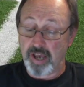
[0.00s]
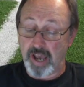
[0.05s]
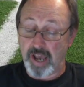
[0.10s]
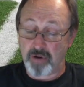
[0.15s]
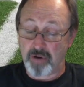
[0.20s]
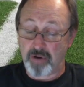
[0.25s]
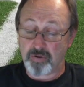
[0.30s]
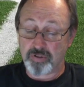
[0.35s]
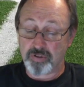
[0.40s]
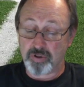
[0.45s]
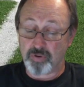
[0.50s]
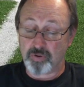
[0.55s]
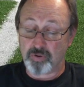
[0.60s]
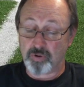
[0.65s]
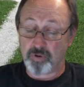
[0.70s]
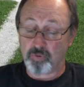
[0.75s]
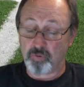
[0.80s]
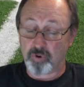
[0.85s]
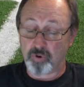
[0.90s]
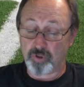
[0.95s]

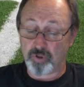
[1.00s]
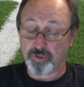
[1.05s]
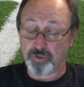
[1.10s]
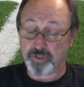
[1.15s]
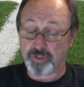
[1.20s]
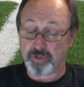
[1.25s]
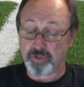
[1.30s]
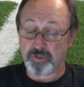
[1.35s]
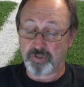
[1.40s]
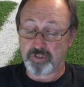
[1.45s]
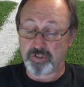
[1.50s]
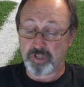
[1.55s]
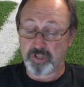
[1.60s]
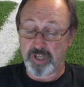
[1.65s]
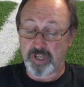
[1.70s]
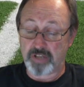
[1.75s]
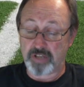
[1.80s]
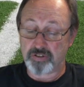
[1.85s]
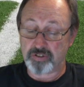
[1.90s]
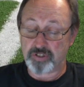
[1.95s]
Arizona World Series
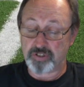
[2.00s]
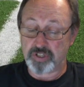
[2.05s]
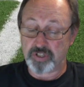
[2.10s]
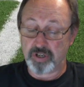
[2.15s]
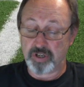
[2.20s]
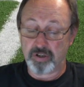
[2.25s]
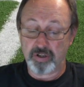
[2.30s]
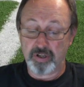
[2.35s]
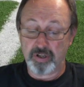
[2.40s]
last year.